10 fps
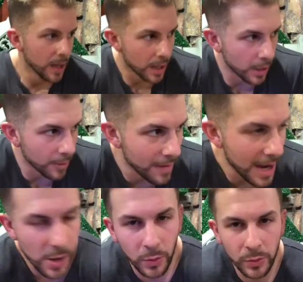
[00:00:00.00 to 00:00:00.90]
I
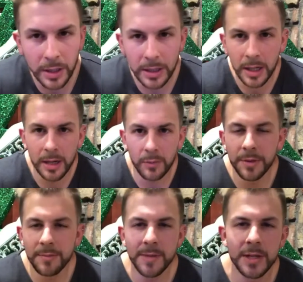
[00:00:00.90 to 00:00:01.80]
hold a lot, with
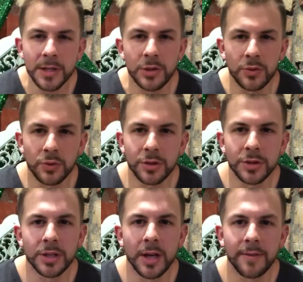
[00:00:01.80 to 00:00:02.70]
me being shorter and
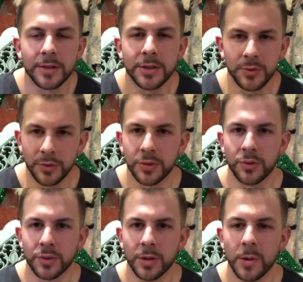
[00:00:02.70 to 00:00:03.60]
just having a shorter
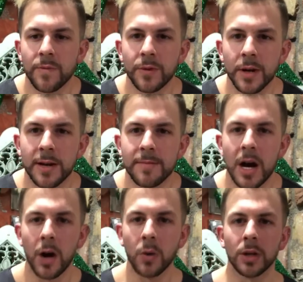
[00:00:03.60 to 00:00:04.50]
torso frame, I
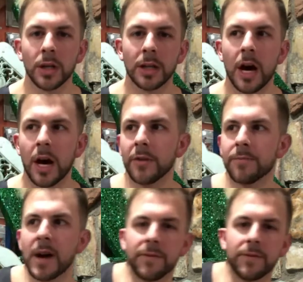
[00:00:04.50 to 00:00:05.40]
hold a lot of
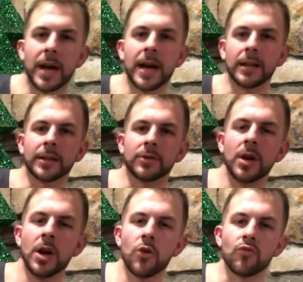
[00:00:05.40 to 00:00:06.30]
my fat like
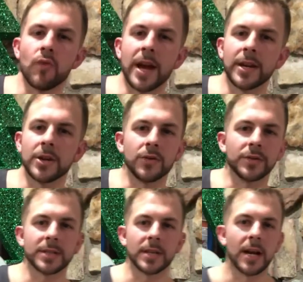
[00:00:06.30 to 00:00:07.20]
right here on
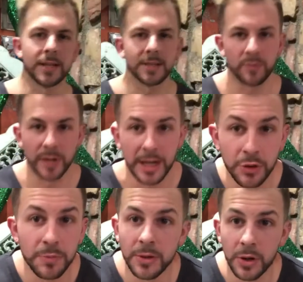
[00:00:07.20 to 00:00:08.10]
the sides when I
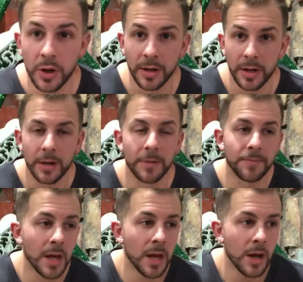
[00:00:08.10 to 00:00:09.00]
do put on
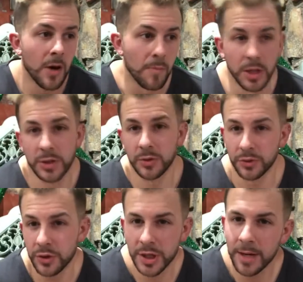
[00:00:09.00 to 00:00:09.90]
muscle,
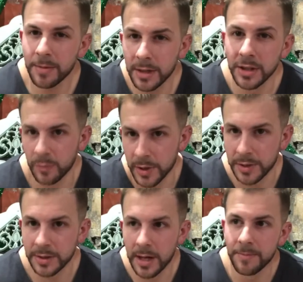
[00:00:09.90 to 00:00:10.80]
typically in the winter
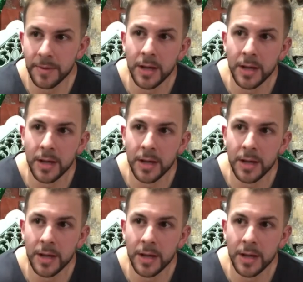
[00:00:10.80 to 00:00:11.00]
time.